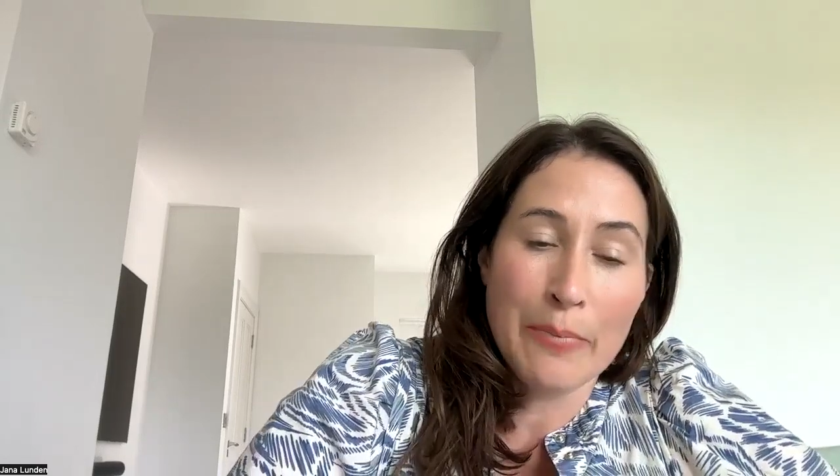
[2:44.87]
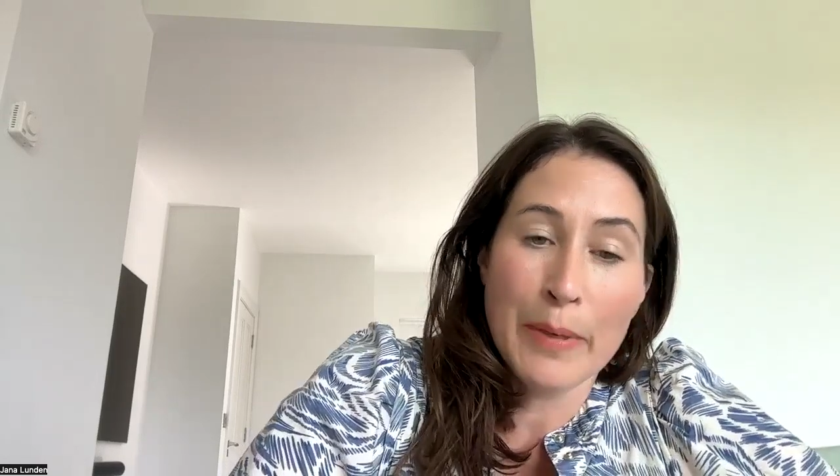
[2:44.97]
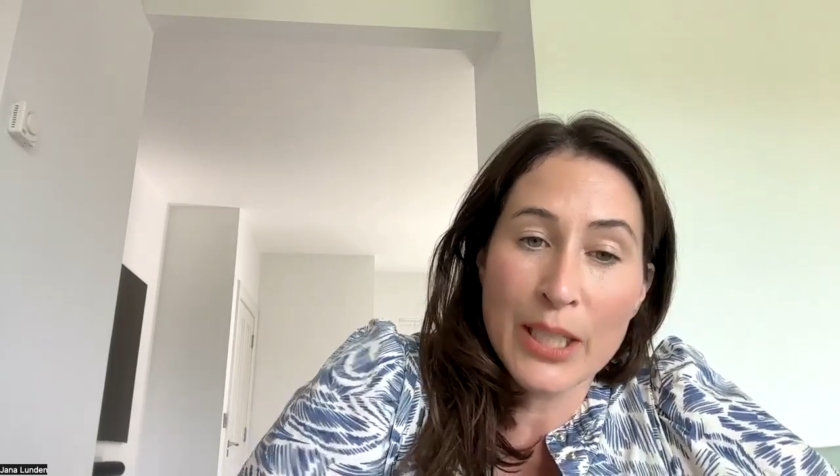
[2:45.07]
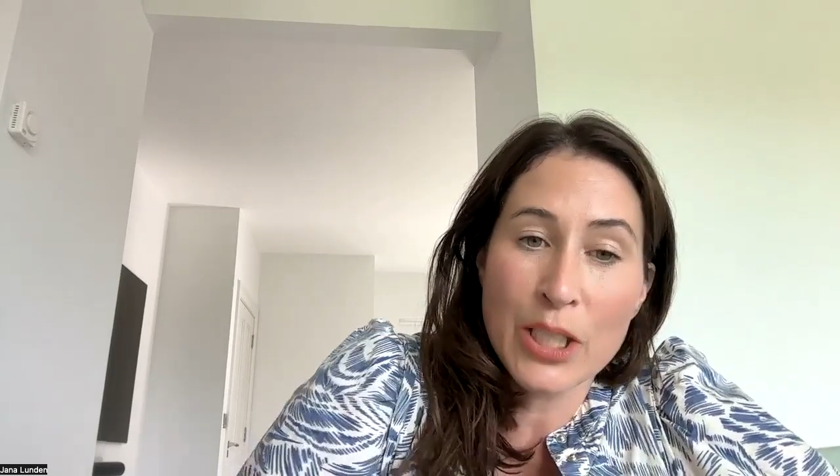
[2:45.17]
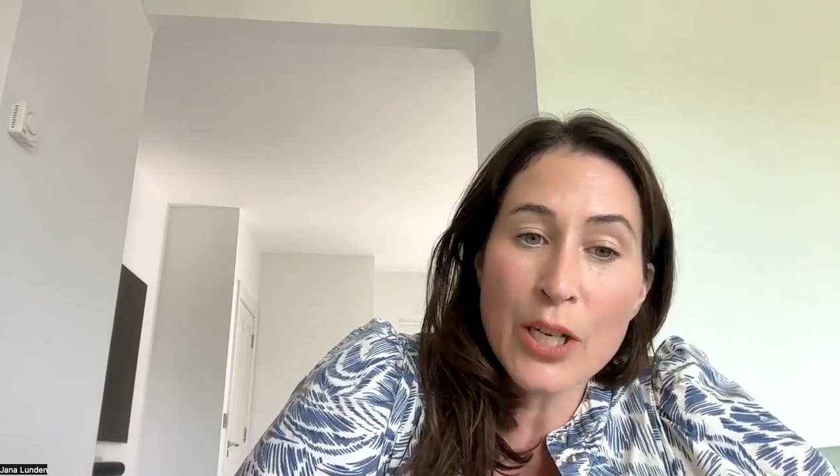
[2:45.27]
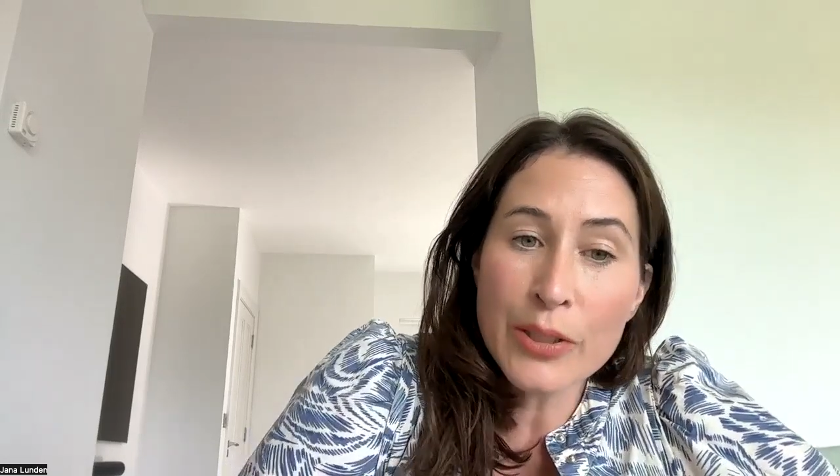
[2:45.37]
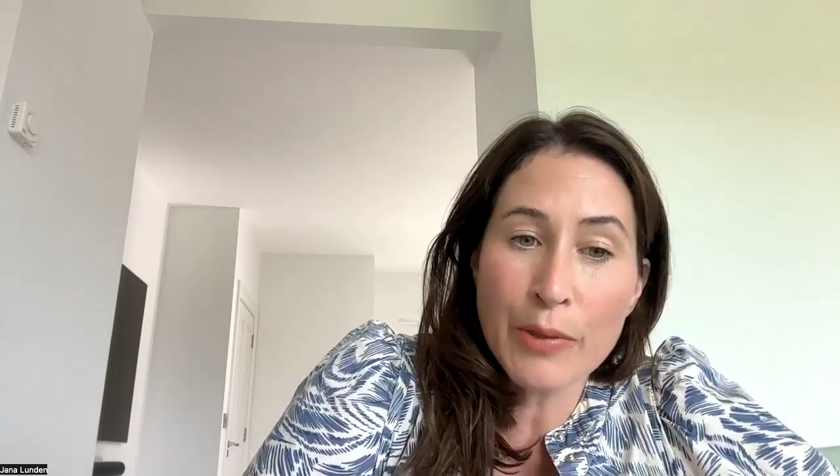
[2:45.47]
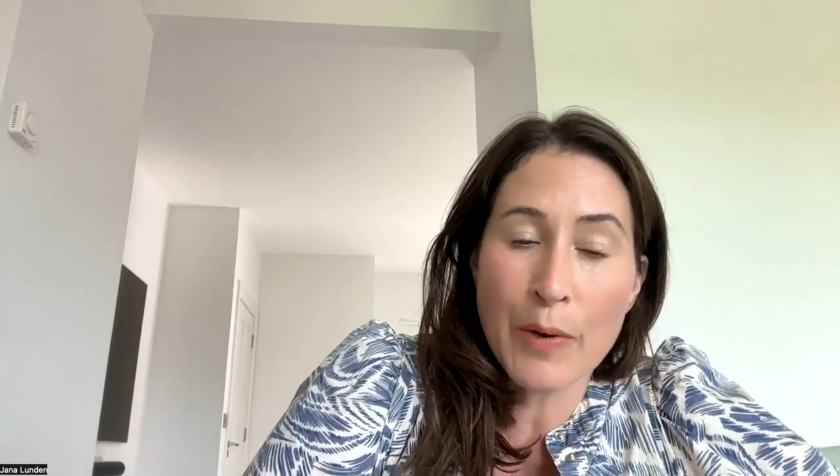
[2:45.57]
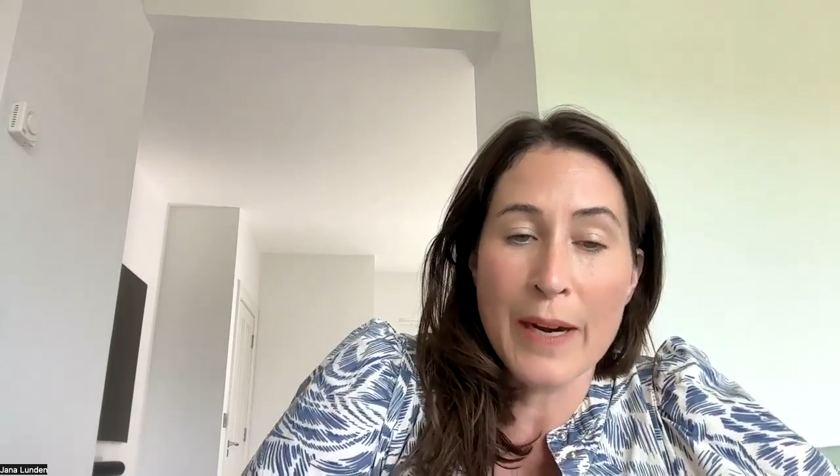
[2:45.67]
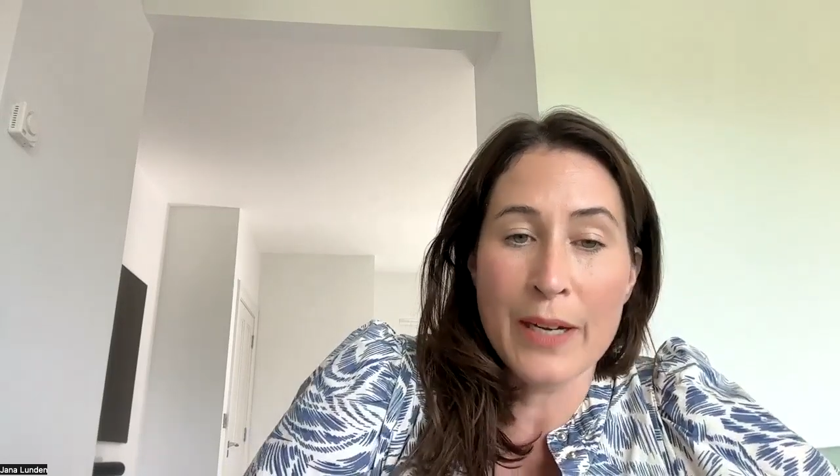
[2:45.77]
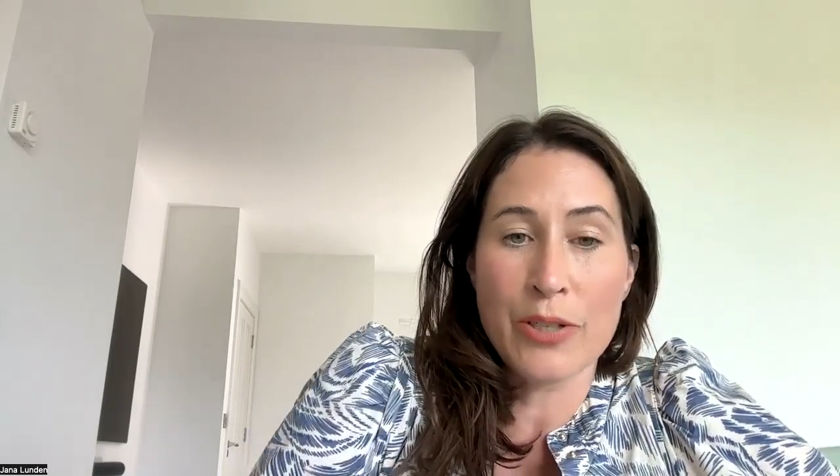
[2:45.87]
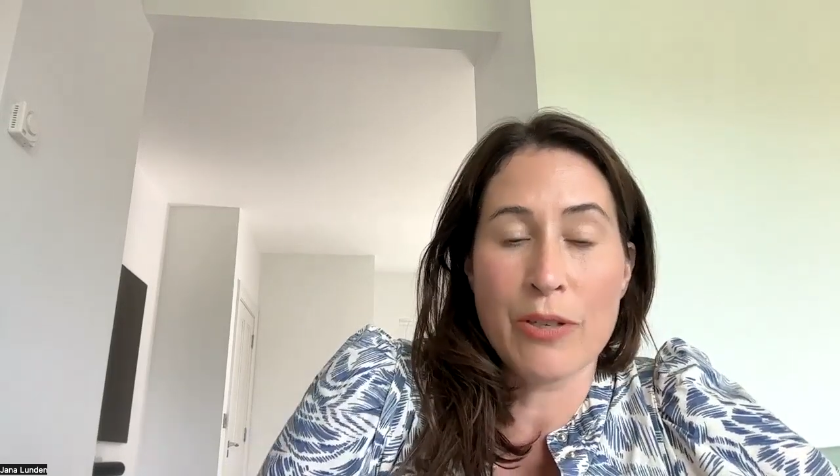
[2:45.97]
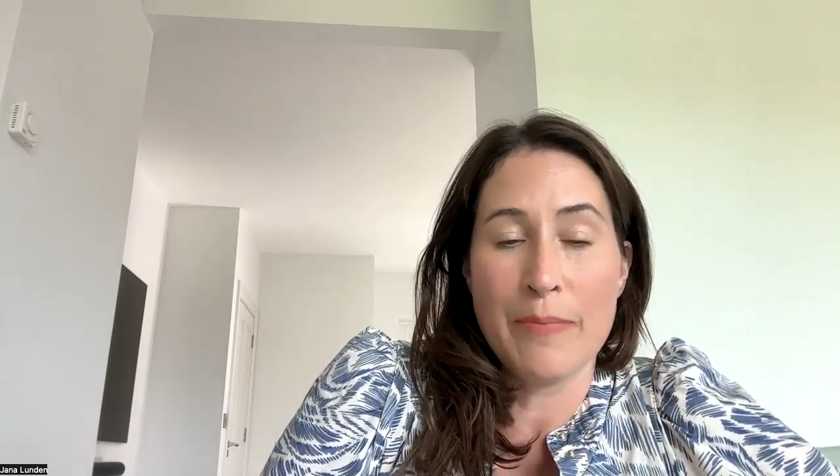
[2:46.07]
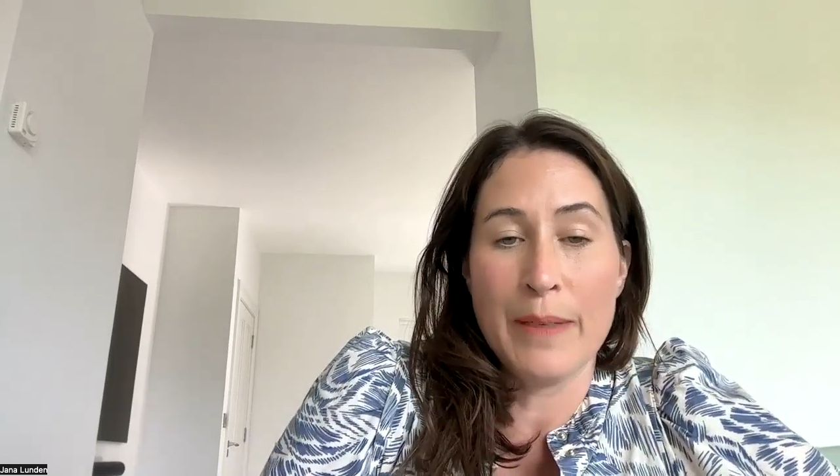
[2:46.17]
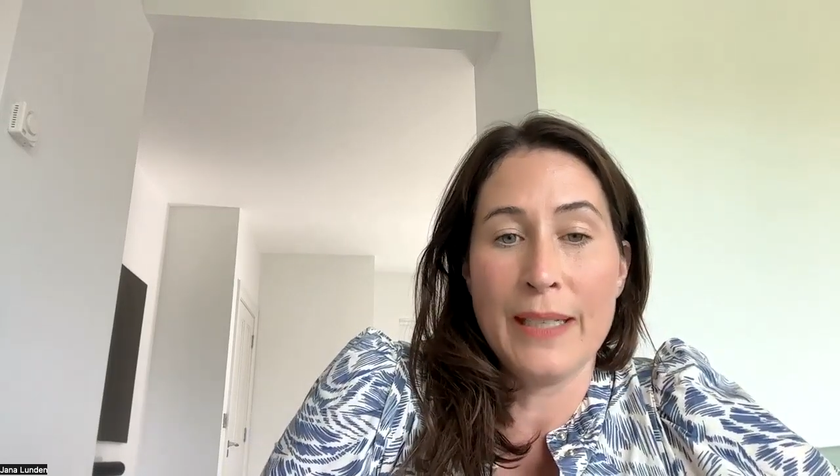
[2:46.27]
but it does require
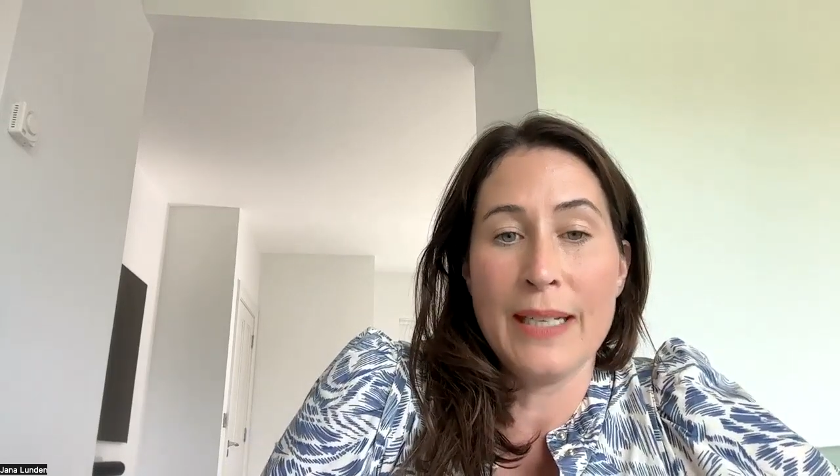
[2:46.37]
treatment.